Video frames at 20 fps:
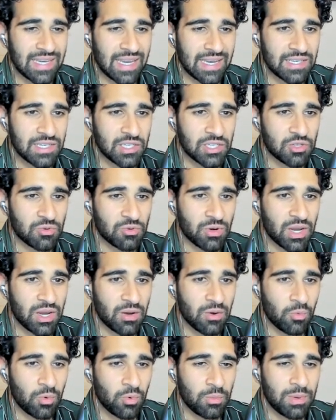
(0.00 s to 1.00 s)

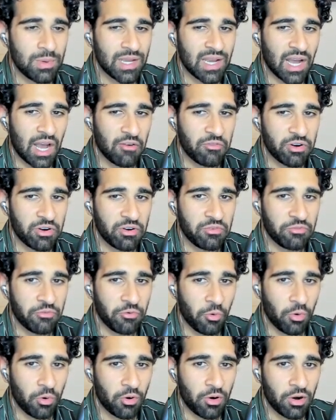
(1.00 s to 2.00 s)
dentistry would be covered
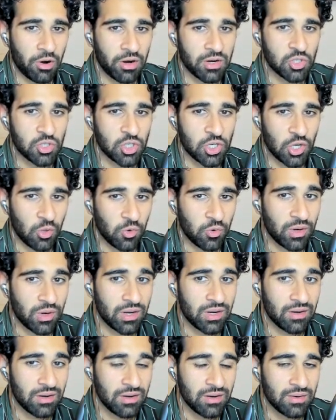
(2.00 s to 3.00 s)
for
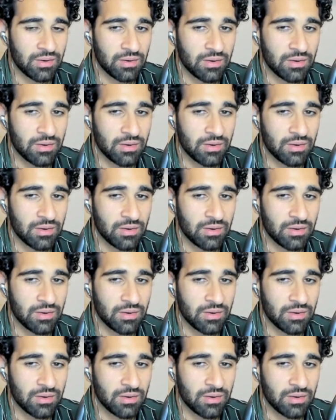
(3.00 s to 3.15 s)
children,